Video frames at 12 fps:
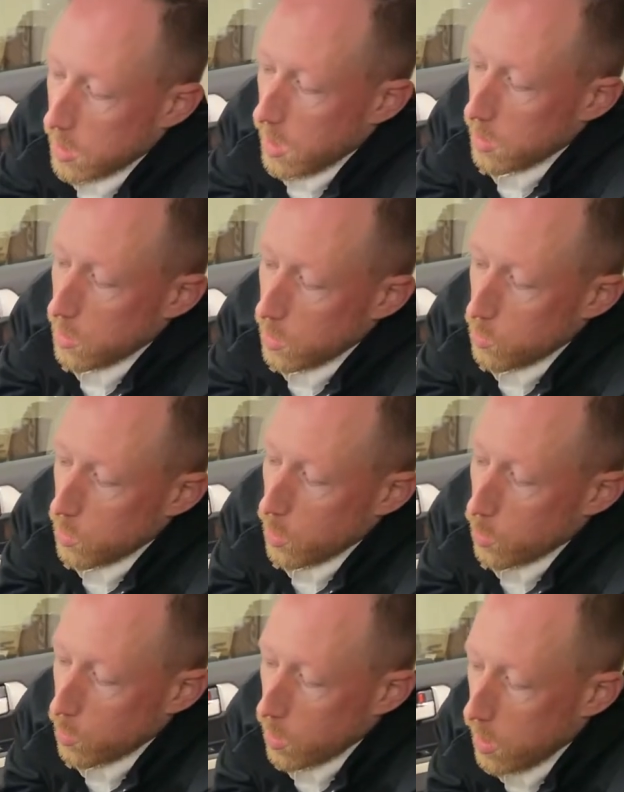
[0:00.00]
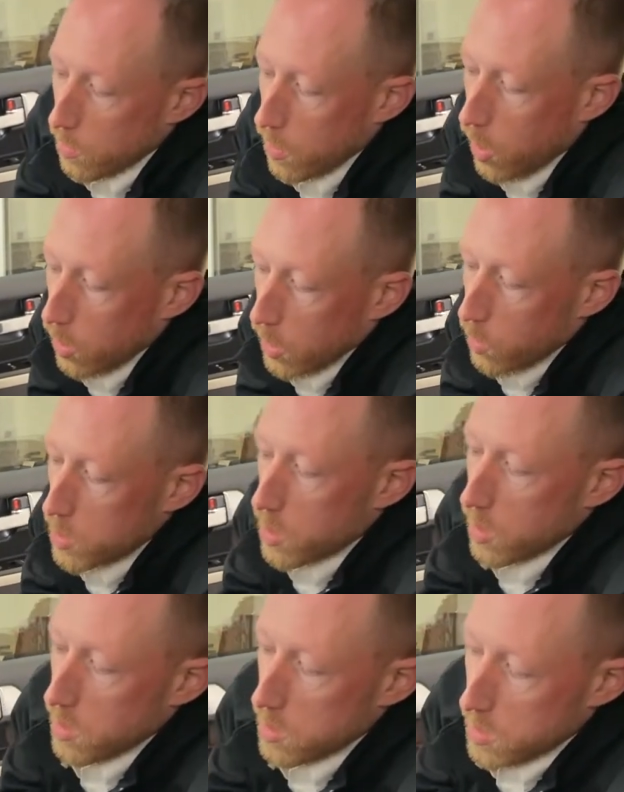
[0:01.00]
connected, or uh, the audio is,
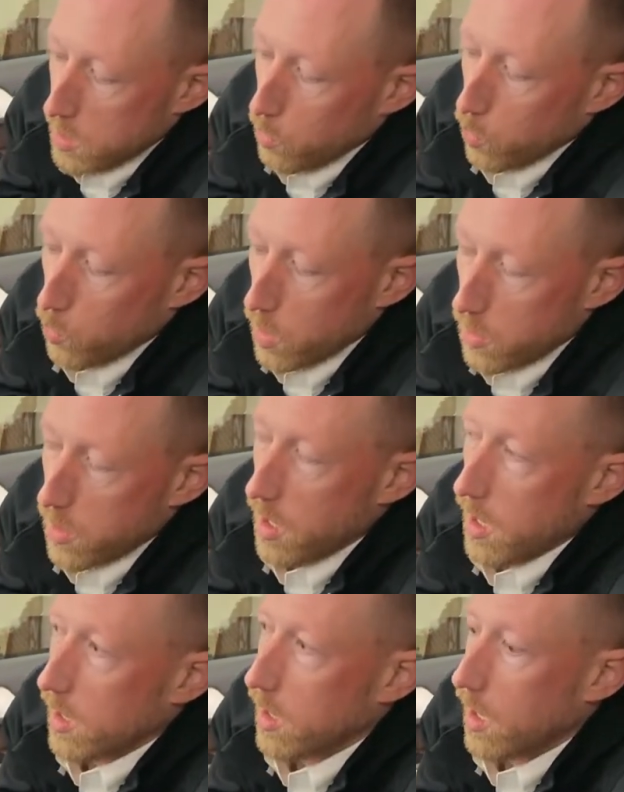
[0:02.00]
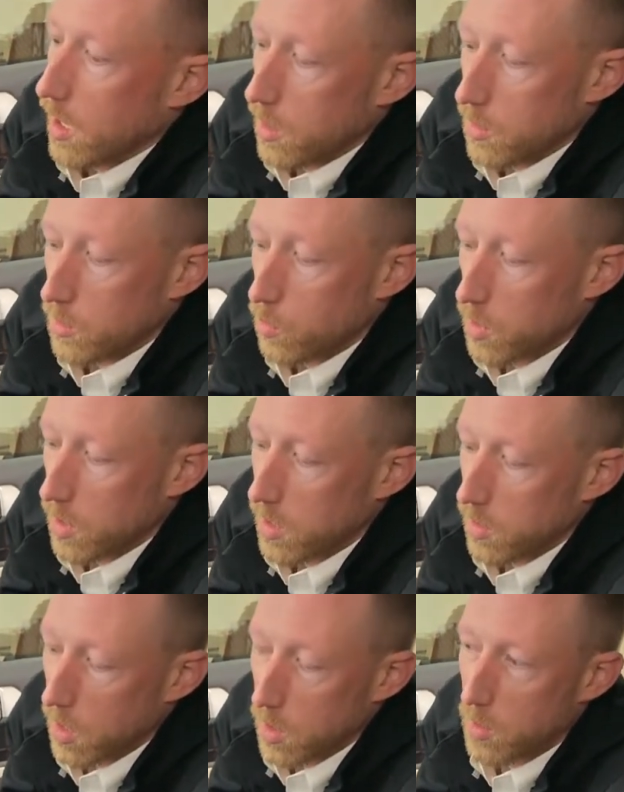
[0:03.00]
is, assembled with a uh, with an
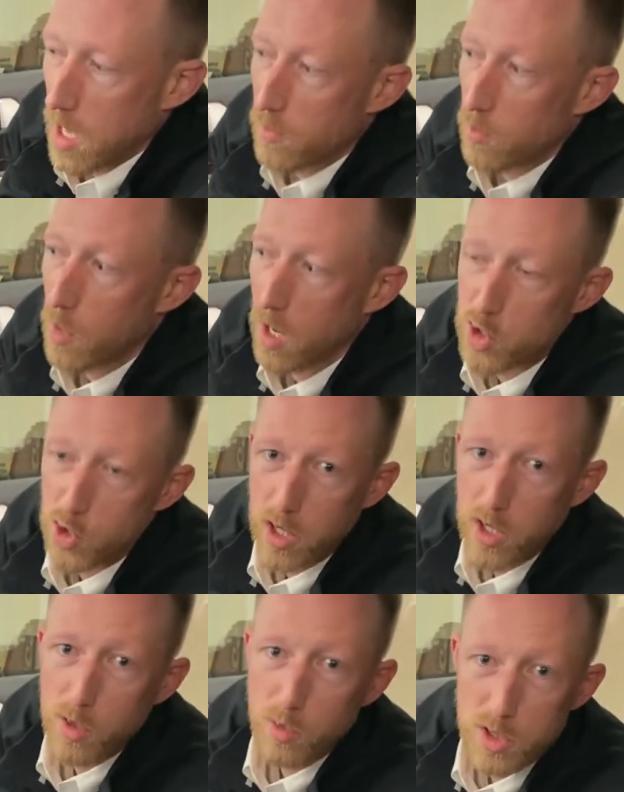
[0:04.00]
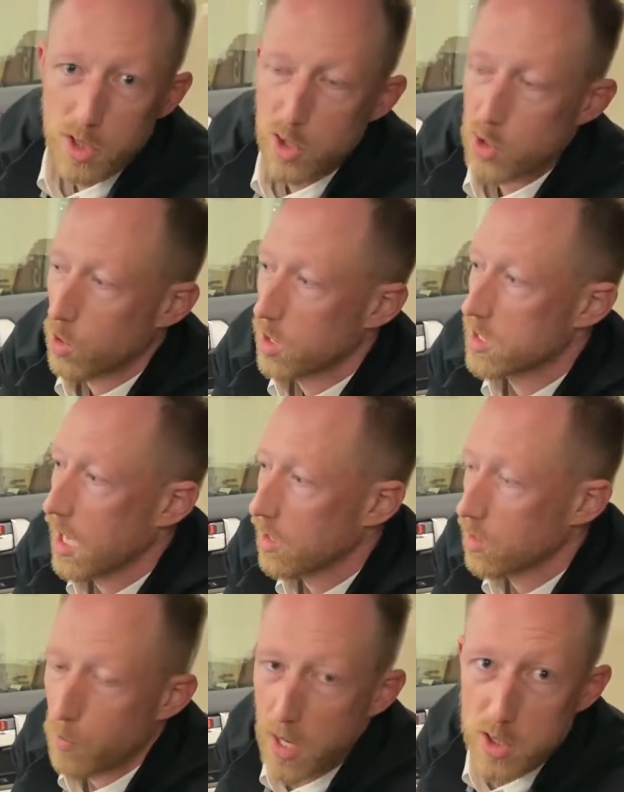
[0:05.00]
uh, FM modulator, which usually is not
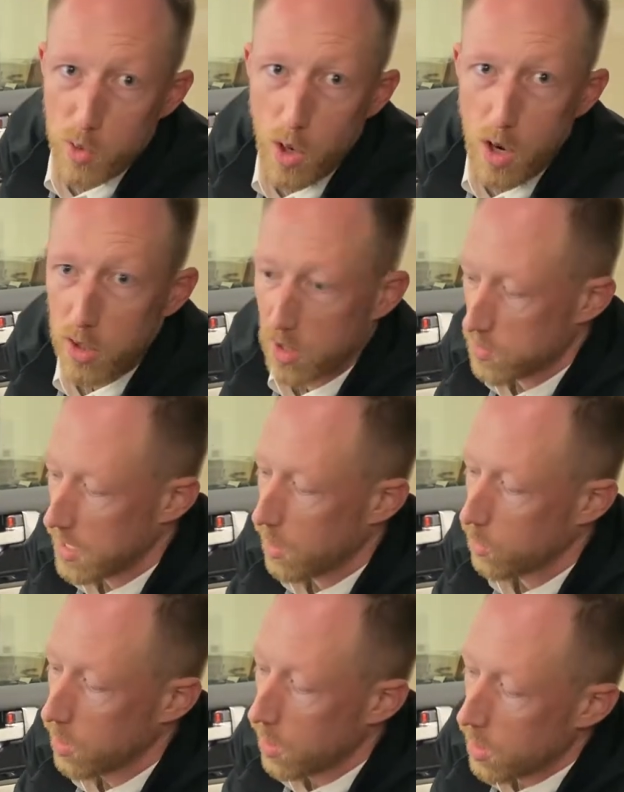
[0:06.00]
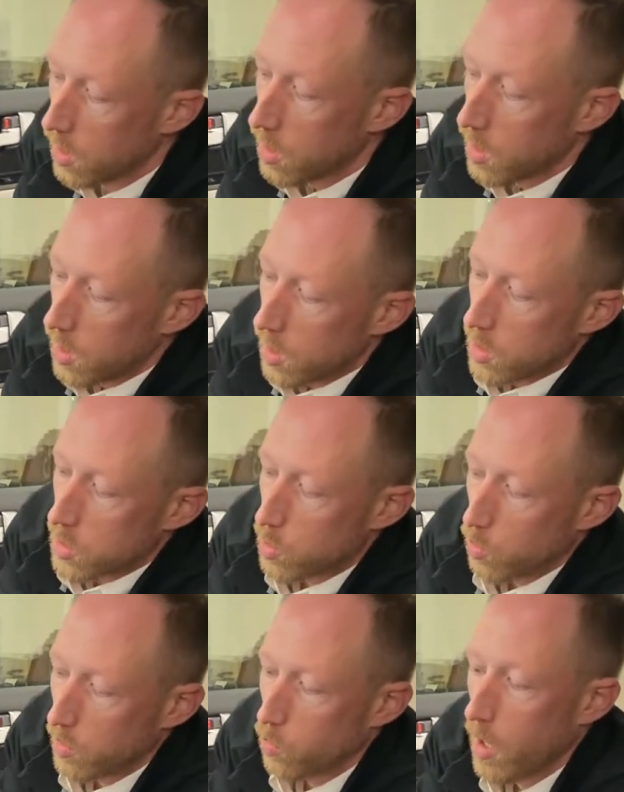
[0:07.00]
the best quality of sound. So
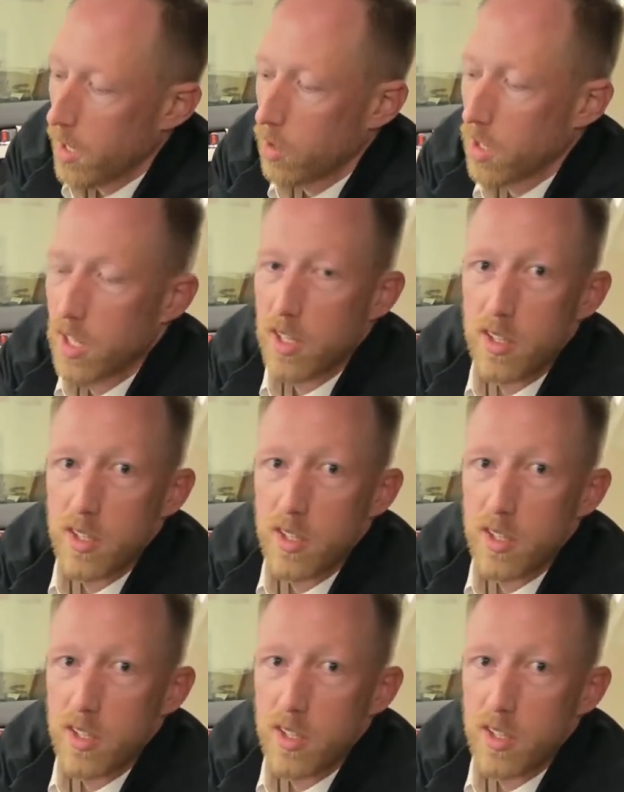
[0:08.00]
we've wired in